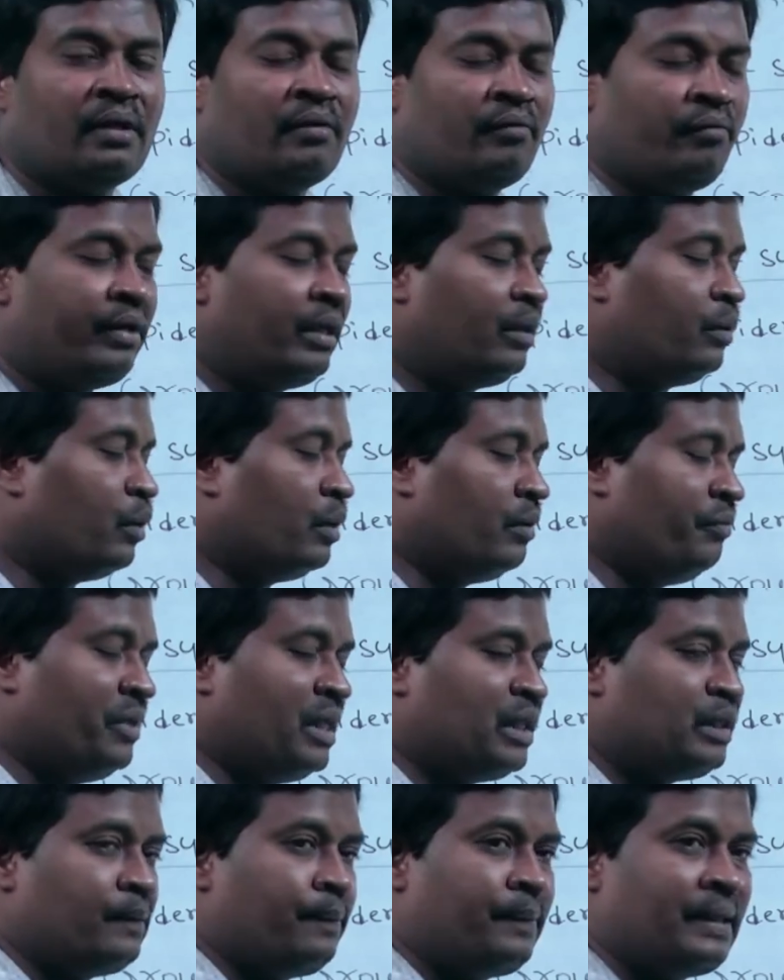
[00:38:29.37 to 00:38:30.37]
When
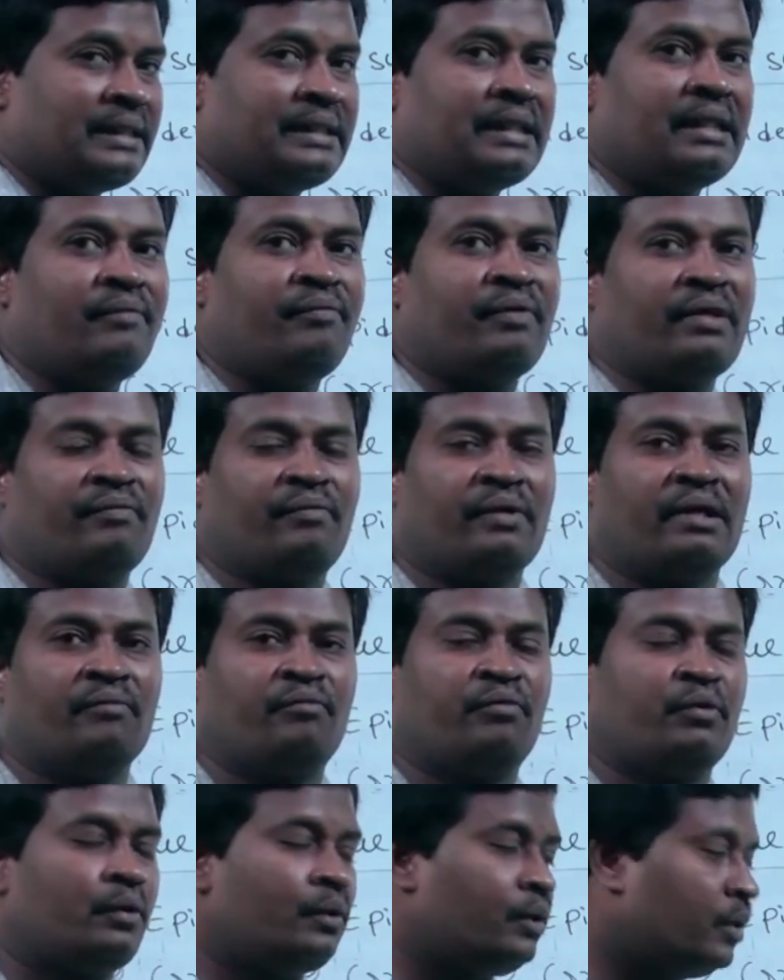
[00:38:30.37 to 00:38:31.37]
chloroplasts are present, perform
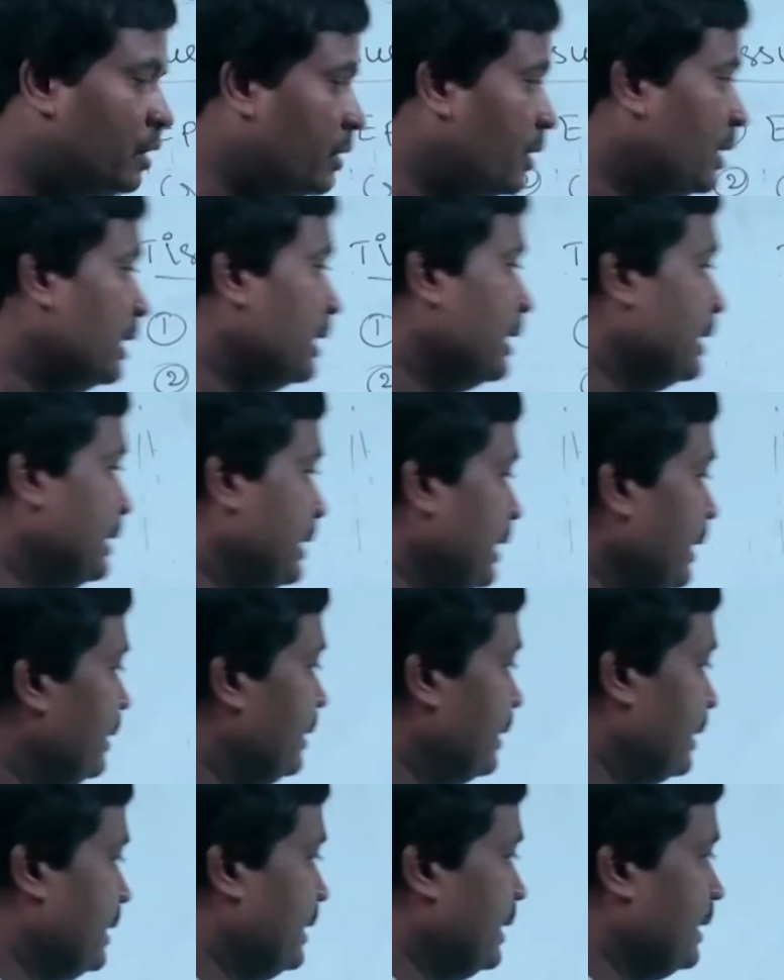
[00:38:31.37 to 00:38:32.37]

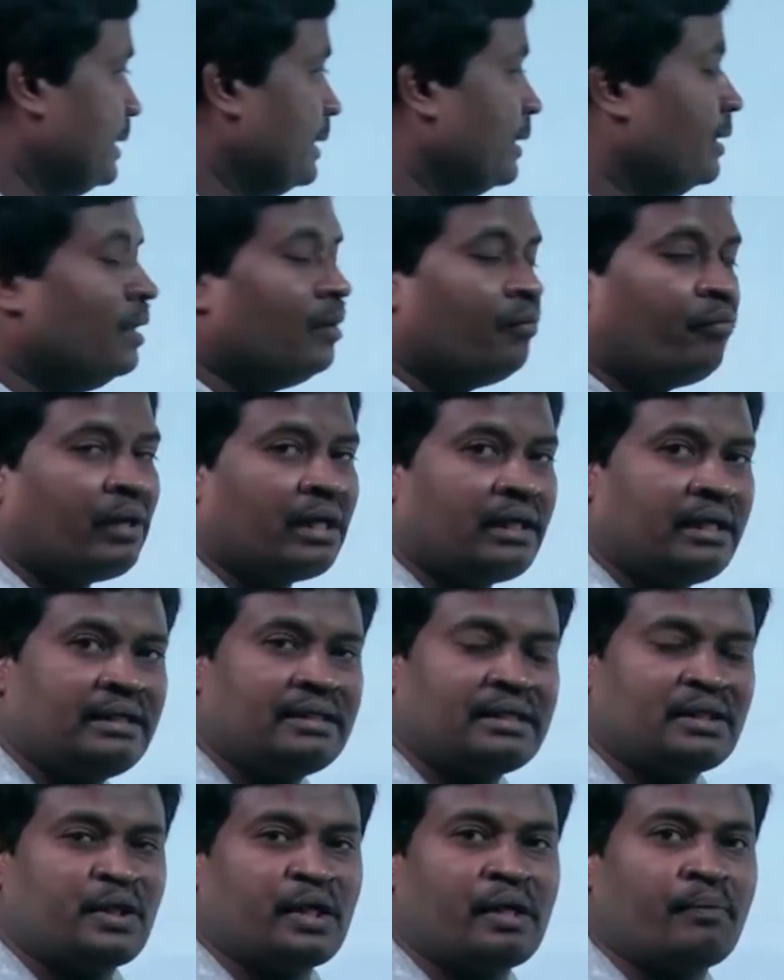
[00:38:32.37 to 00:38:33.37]
photosynthesis. What is
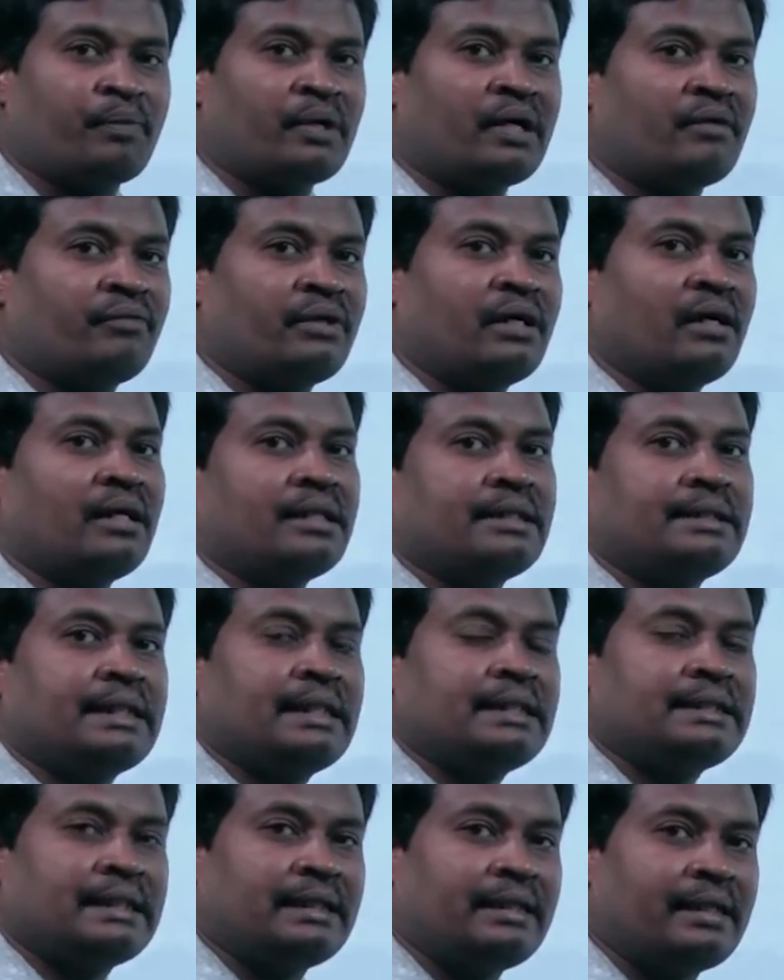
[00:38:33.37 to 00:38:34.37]
the shape of guard
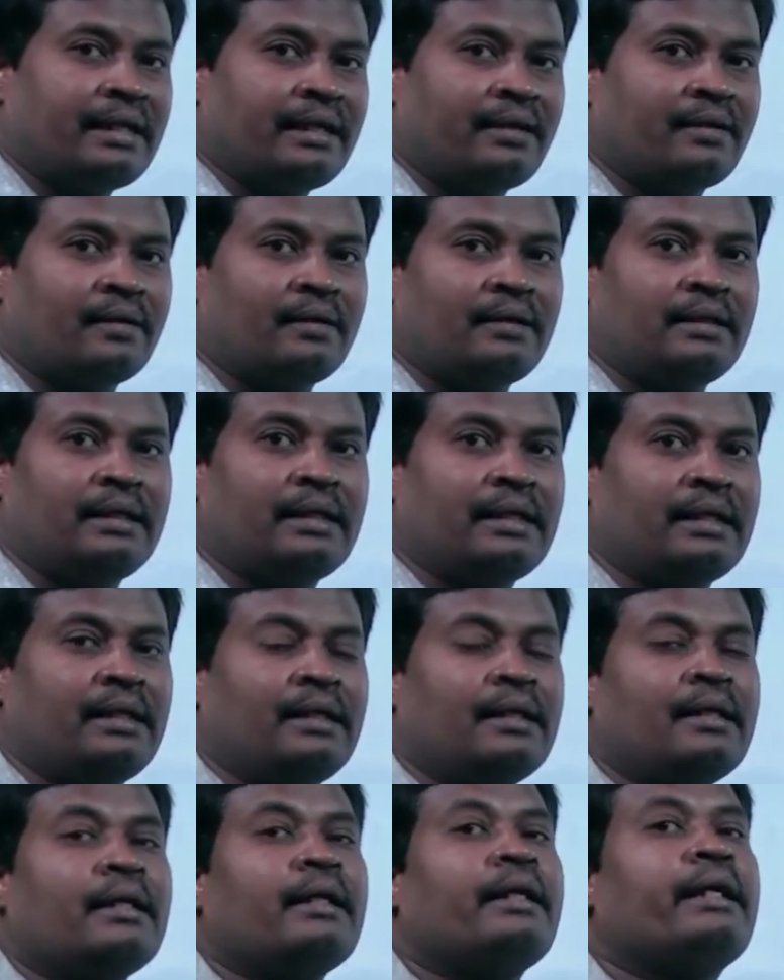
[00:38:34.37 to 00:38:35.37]
cells in dicotyledon?
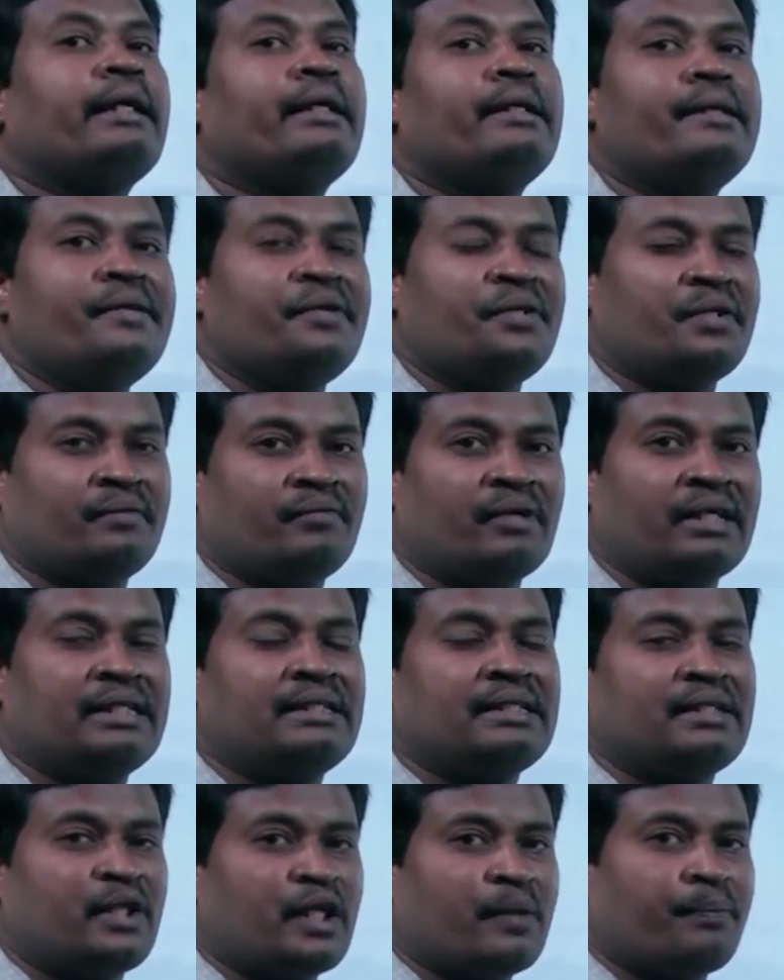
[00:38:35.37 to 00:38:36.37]
Kidney shape. What is
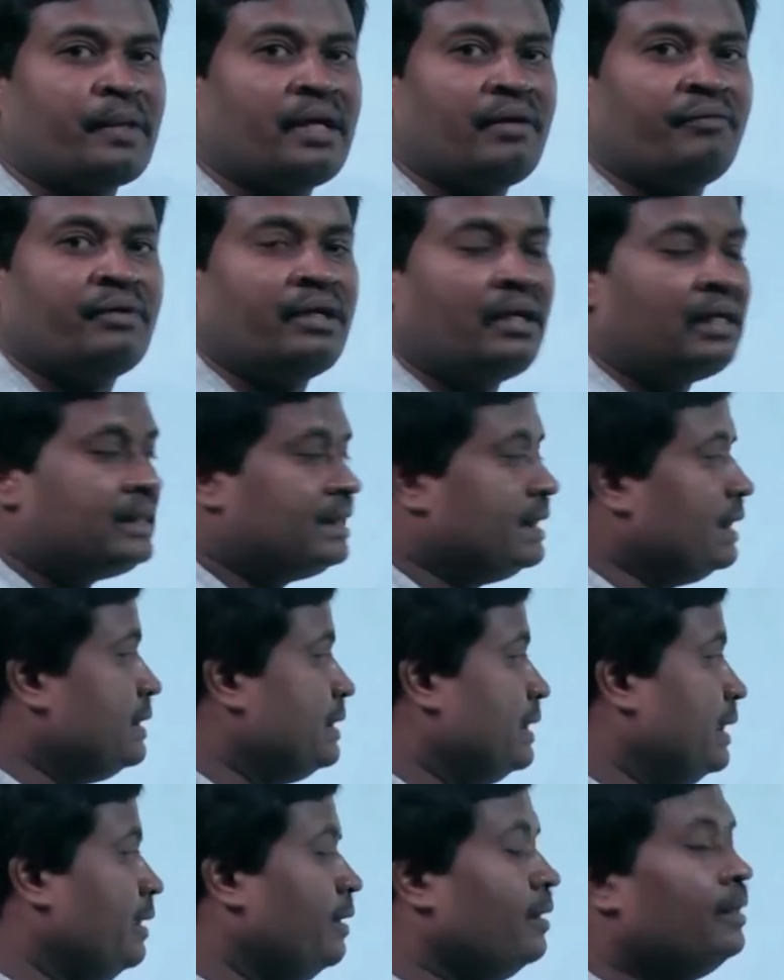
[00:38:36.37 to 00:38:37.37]
the shape of guard cells
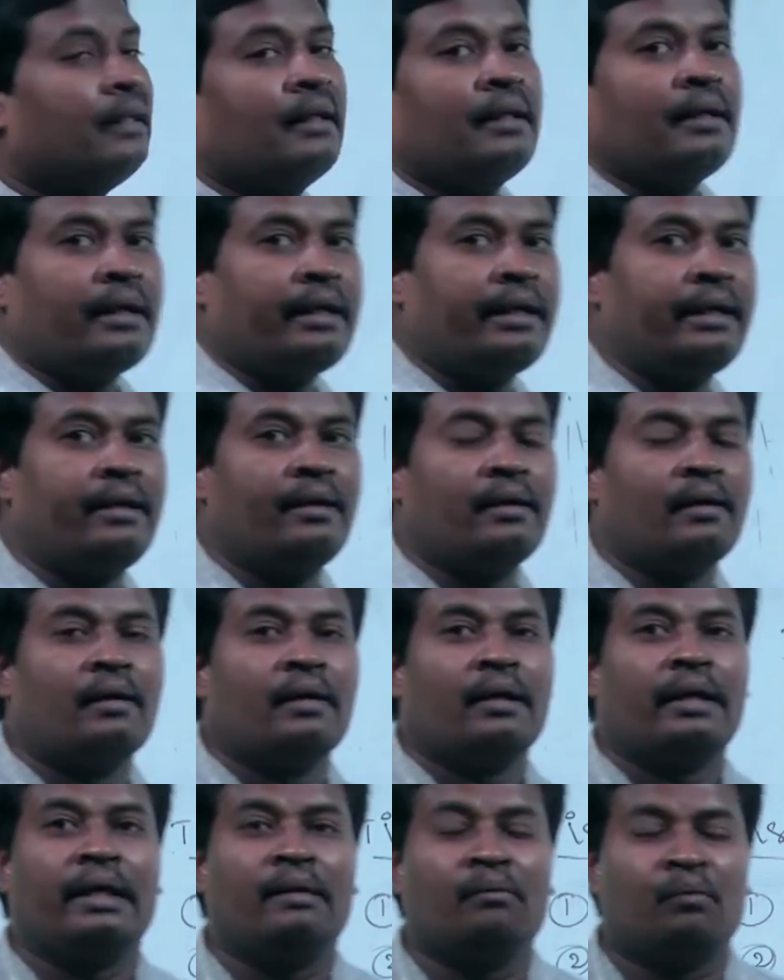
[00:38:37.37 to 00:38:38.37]
in
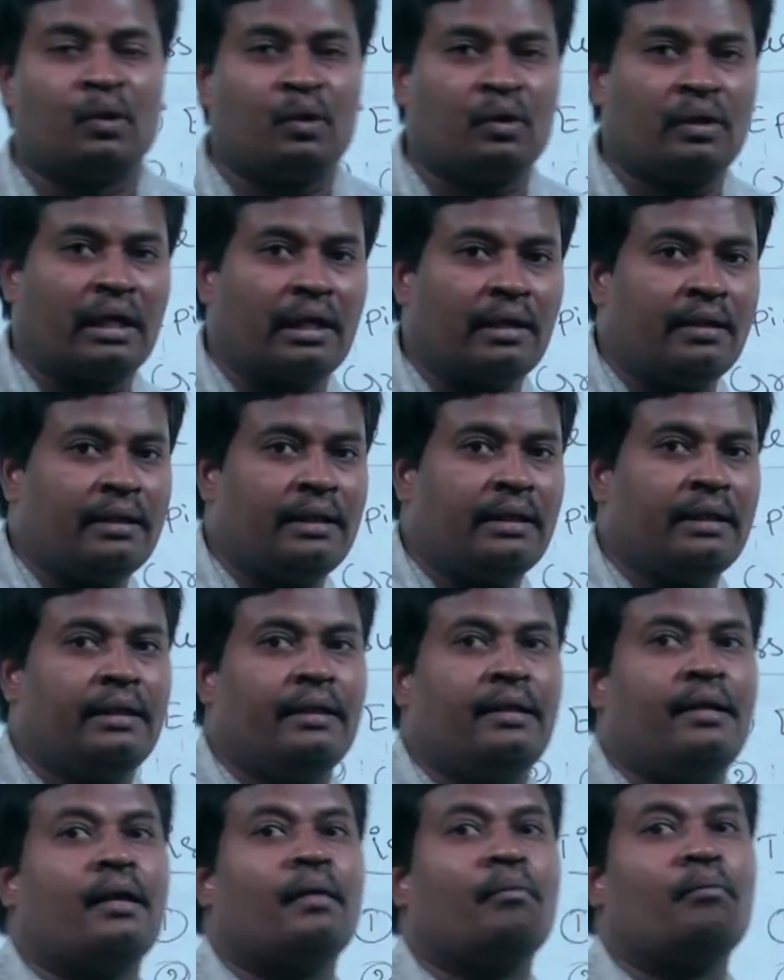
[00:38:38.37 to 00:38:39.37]

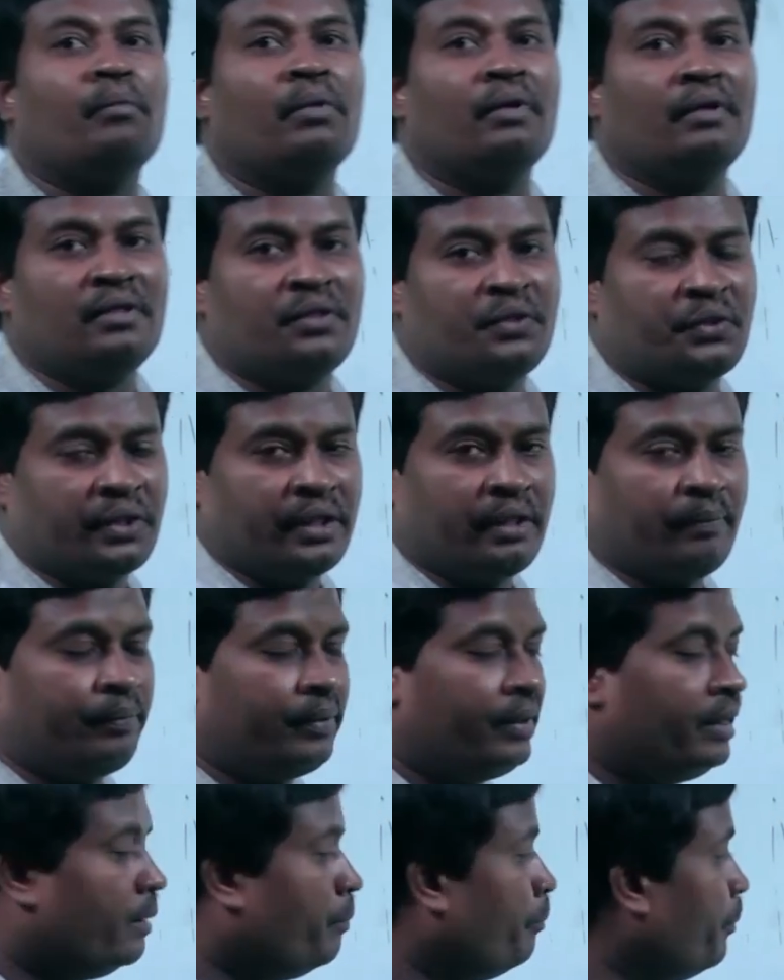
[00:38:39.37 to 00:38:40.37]
monocotyledon? Dumbbell
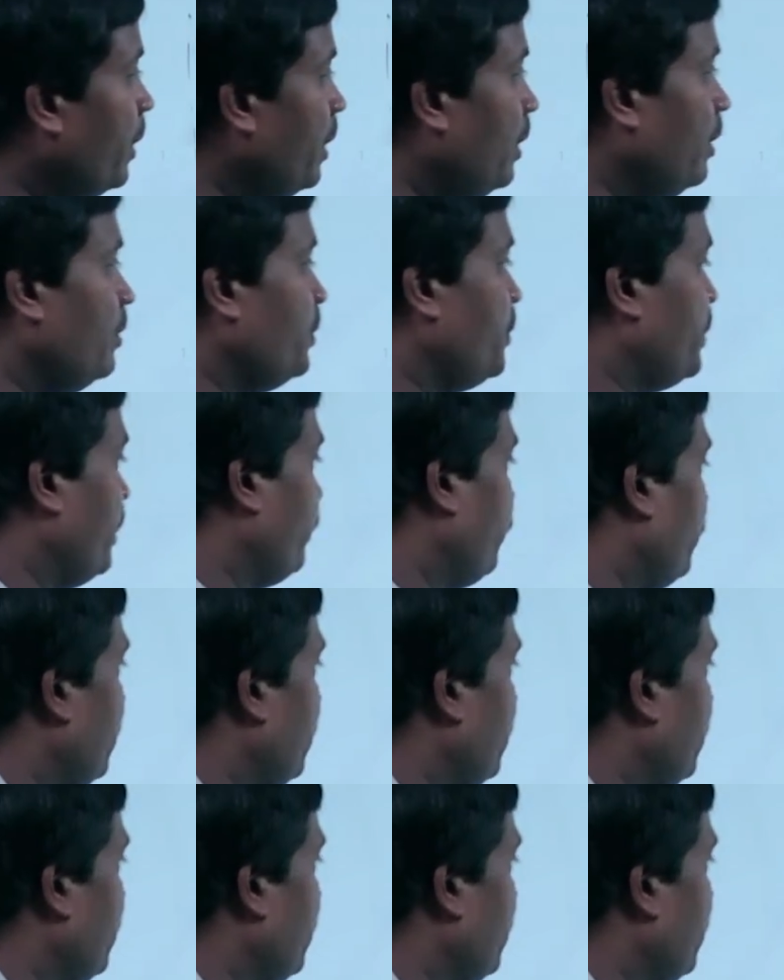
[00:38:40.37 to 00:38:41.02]
shape.